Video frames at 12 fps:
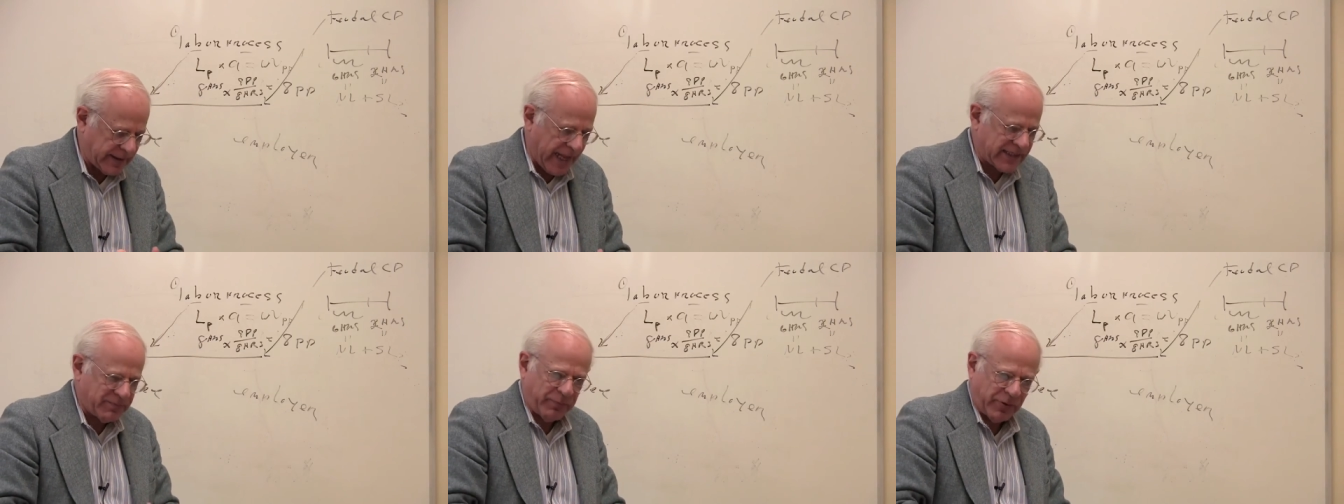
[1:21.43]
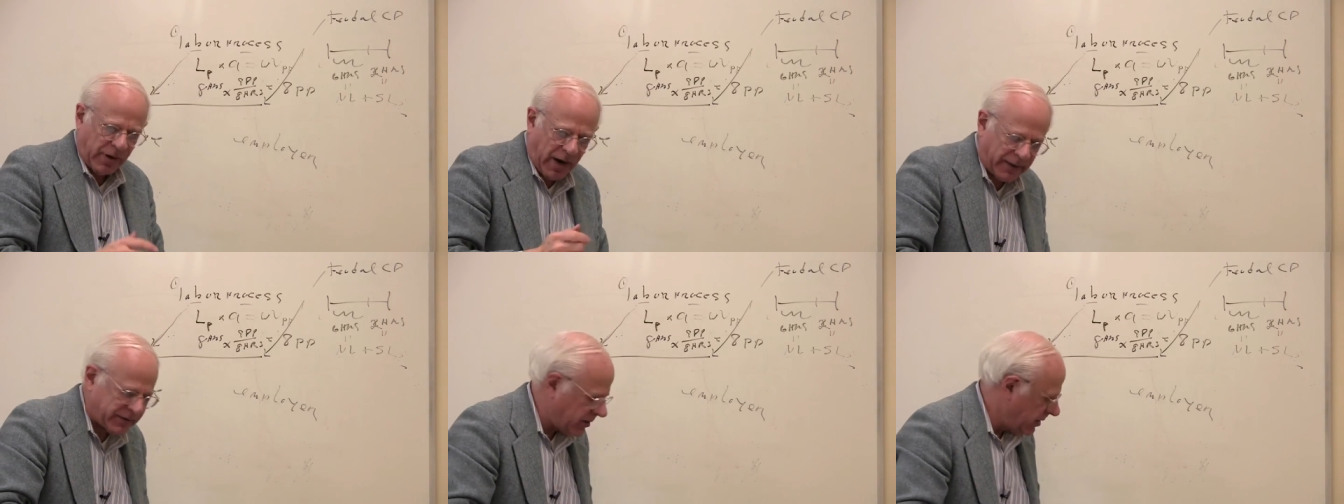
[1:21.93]
That's
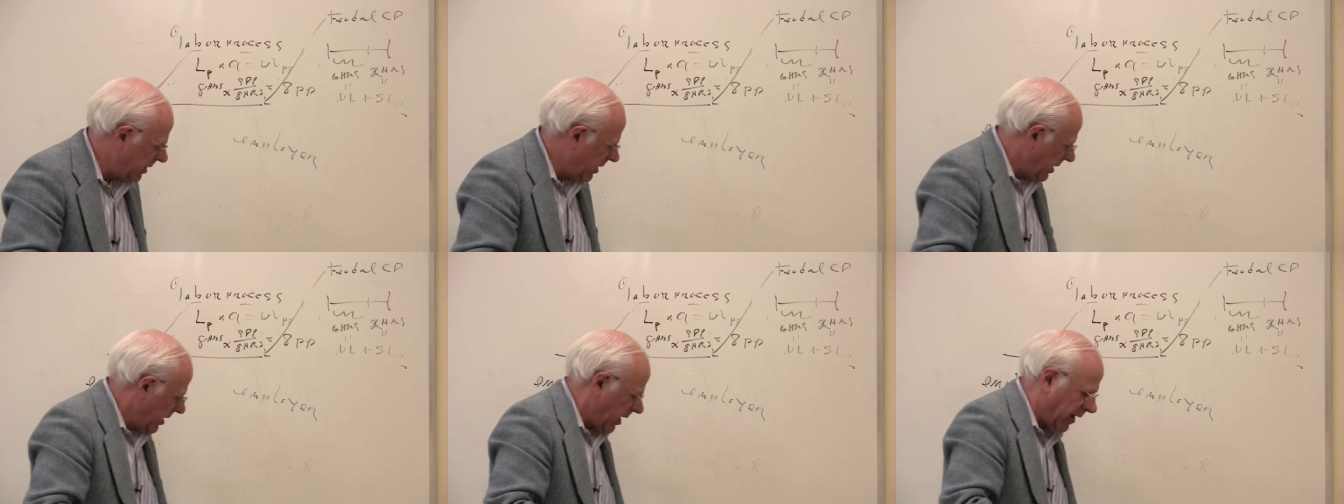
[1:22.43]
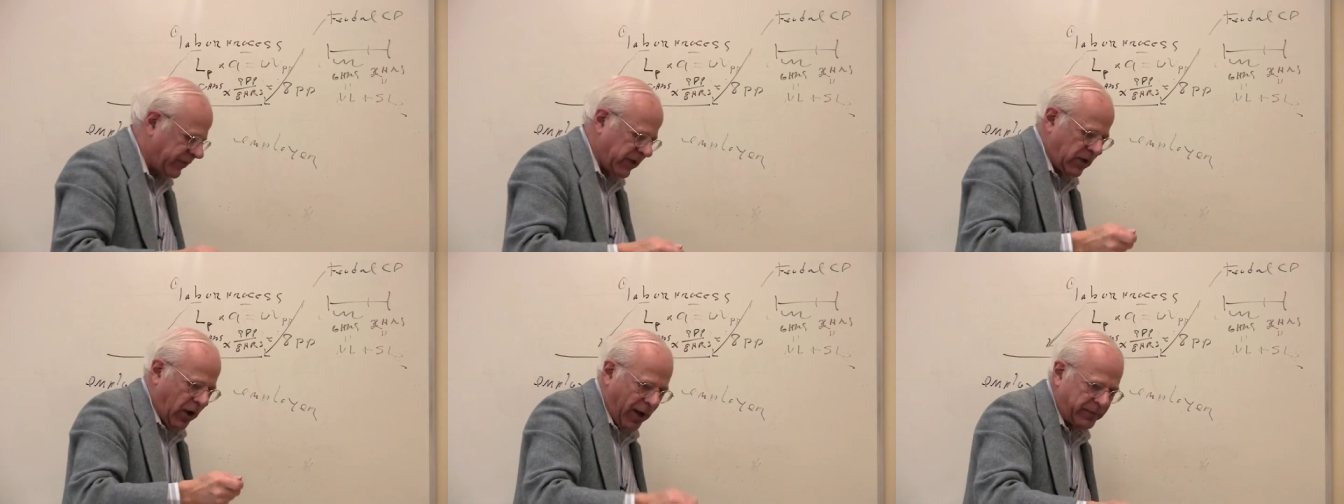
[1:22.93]
part of
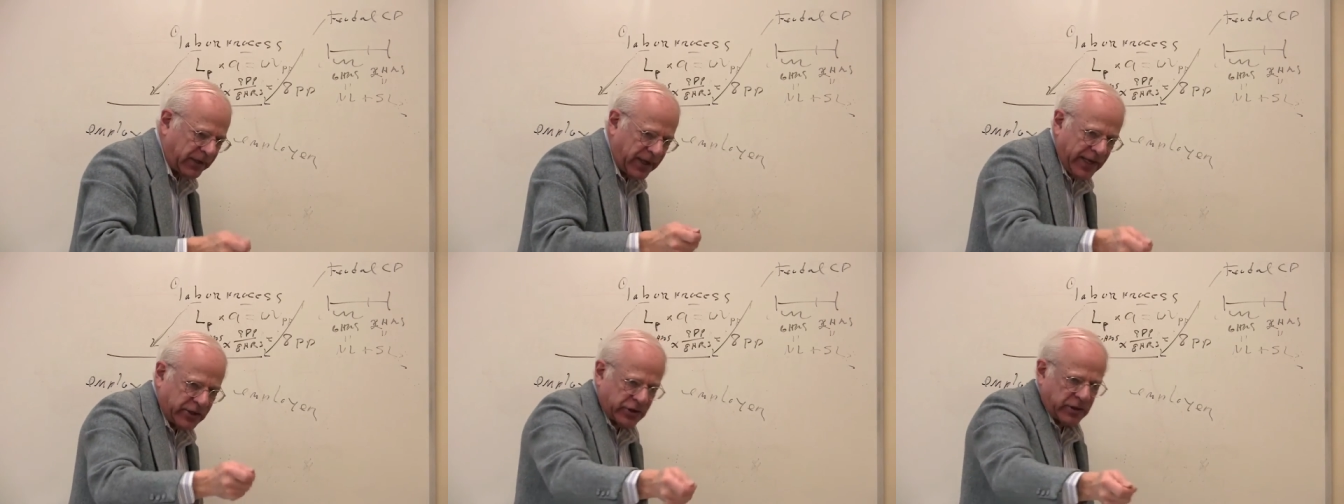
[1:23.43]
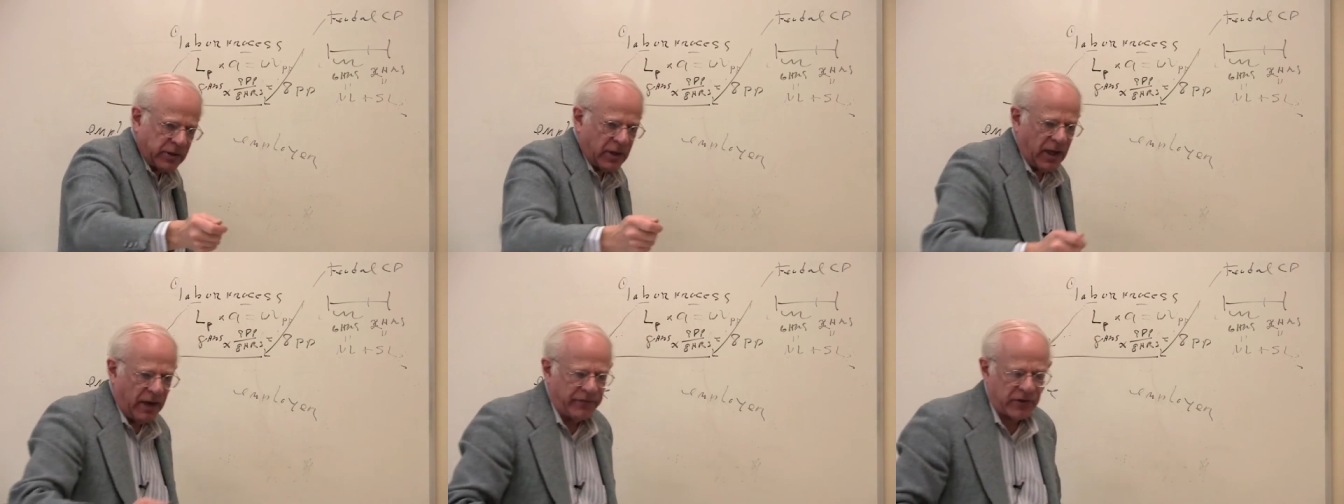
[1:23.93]
the obligation
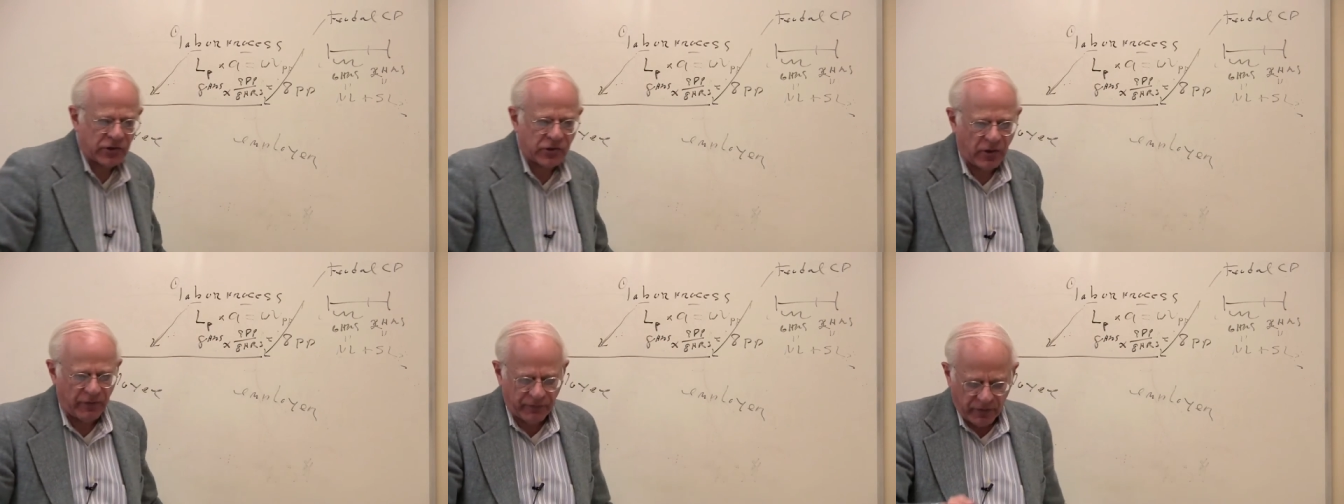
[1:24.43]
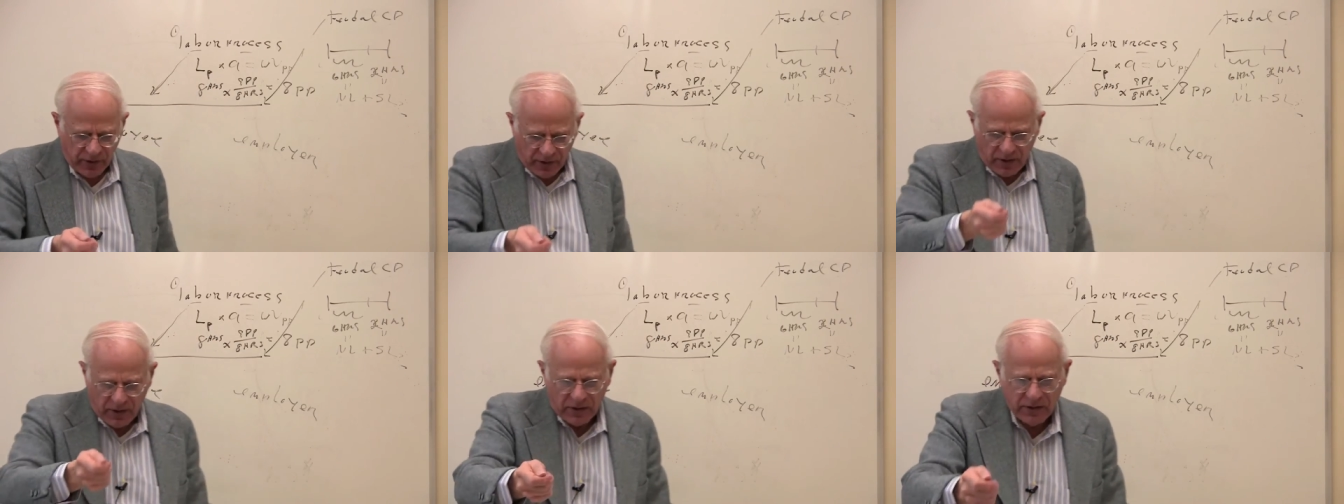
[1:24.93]
of the serf
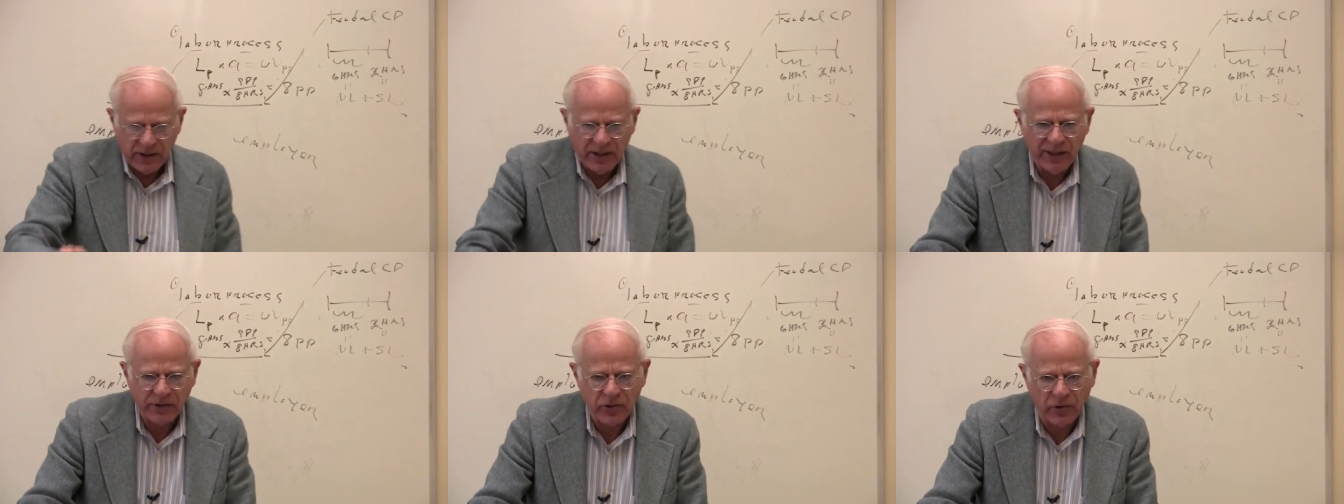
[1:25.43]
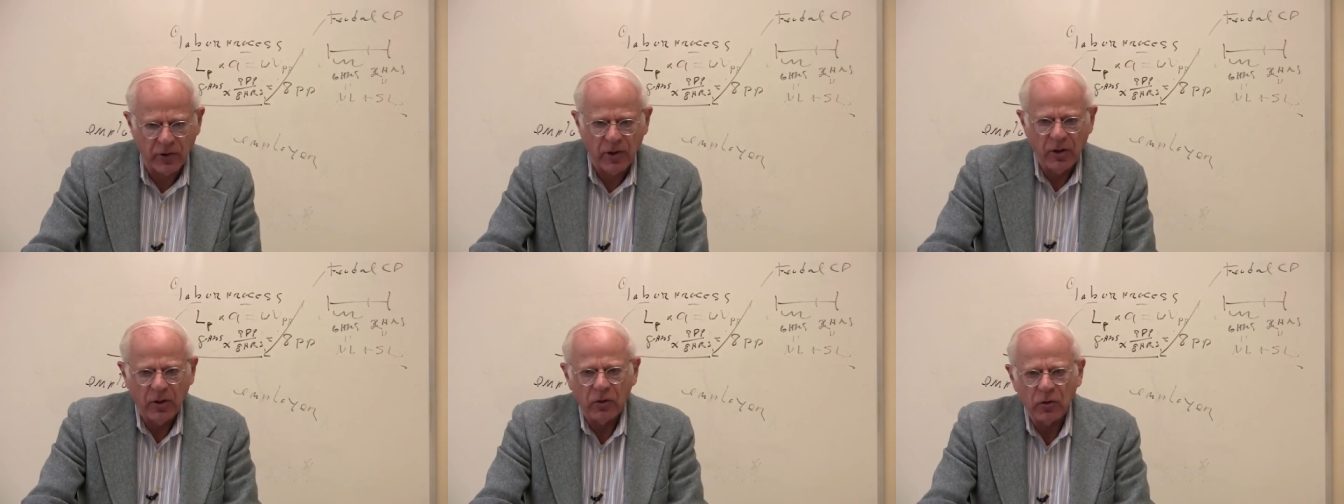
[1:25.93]
to his or her
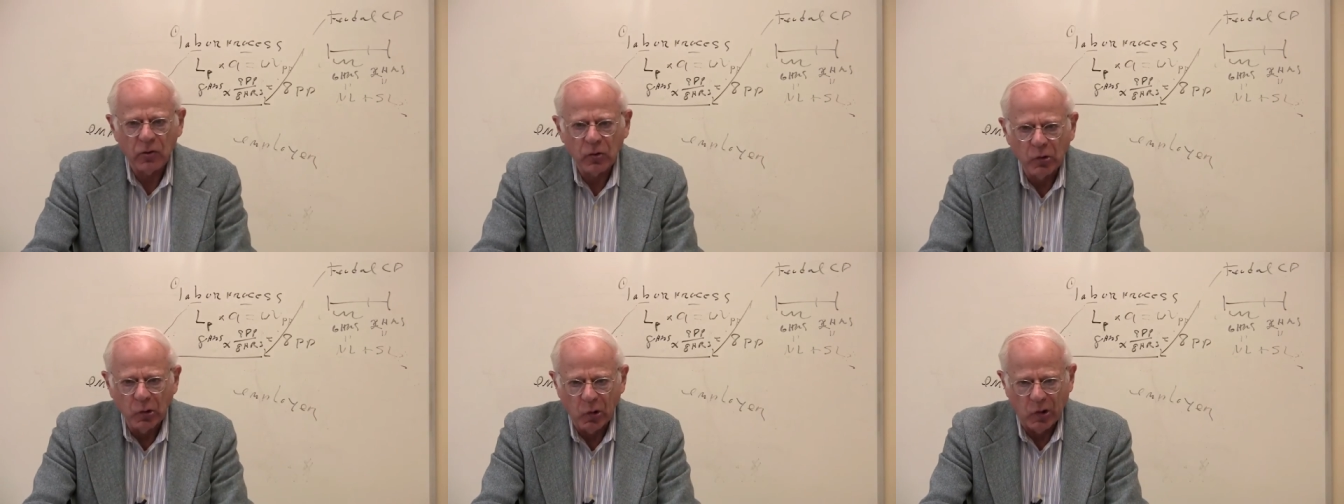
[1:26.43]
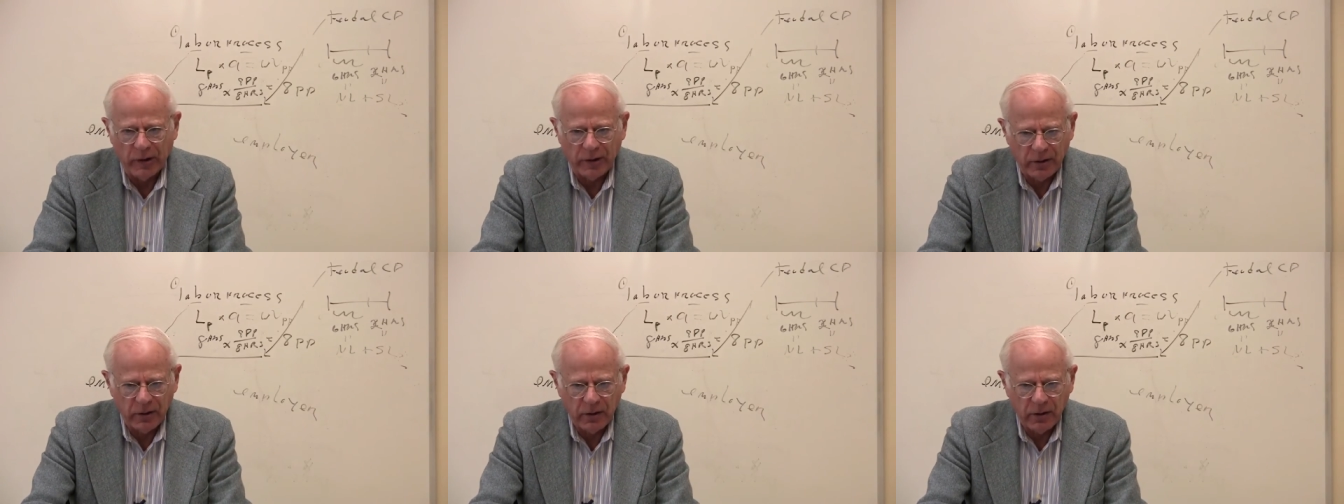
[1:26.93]
lord.
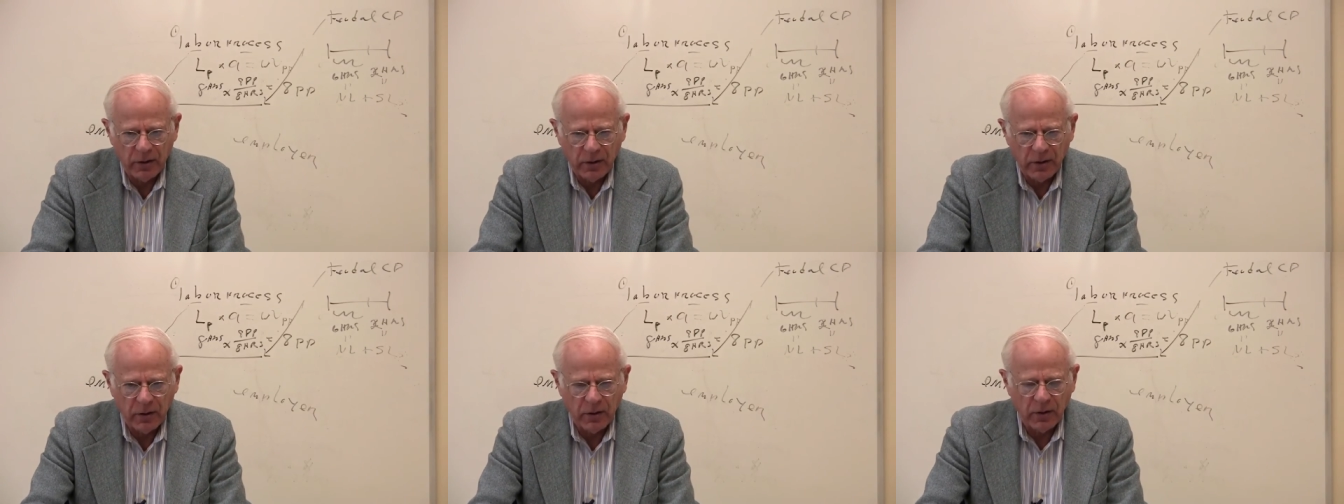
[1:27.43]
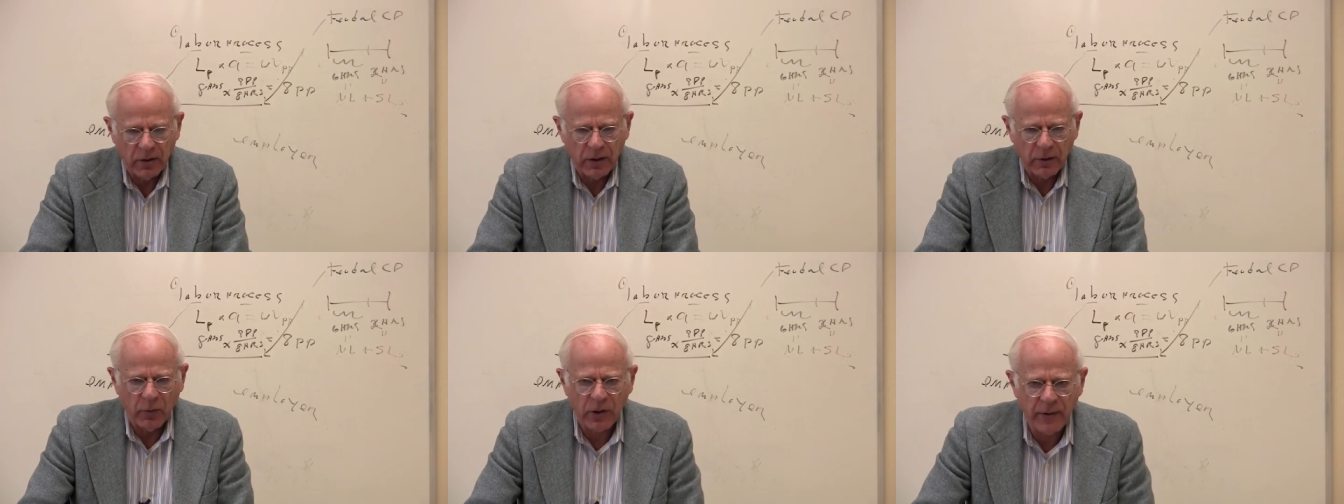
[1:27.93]

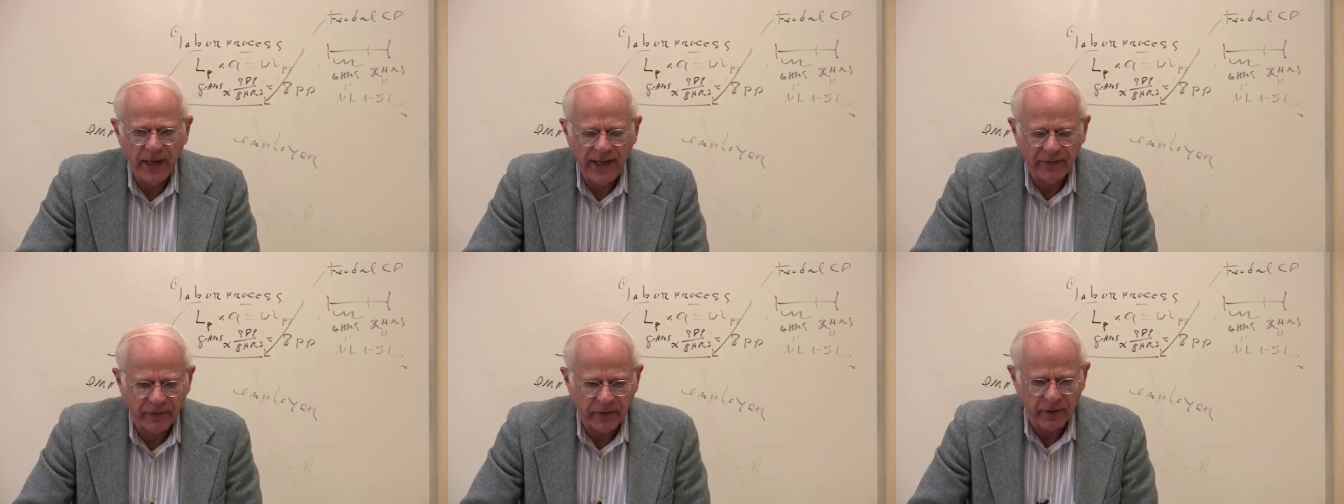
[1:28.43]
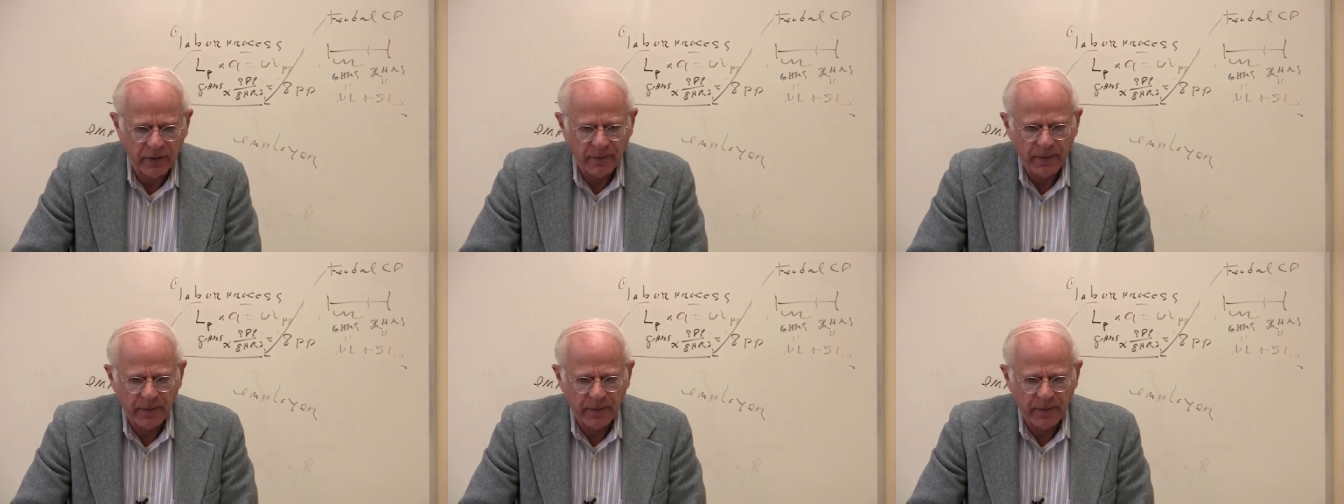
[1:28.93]
What do we have here?